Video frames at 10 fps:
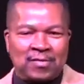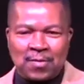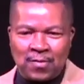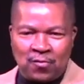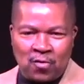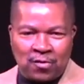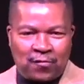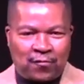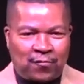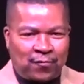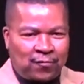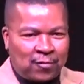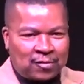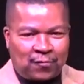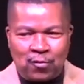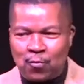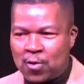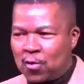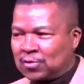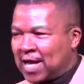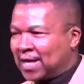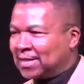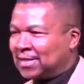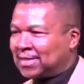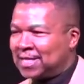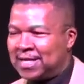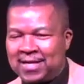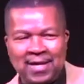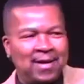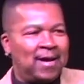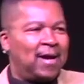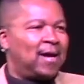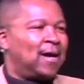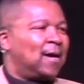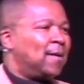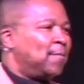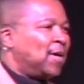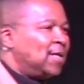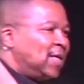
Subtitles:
Some of you on the first few rows I can see, but